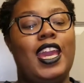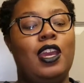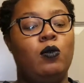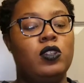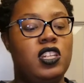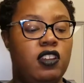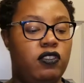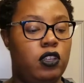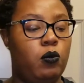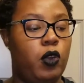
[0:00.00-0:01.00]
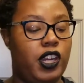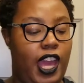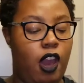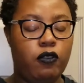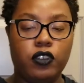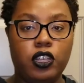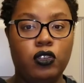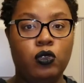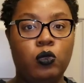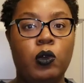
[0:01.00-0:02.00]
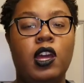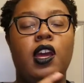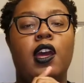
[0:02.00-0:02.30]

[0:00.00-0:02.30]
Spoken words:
It will definitely work out for you.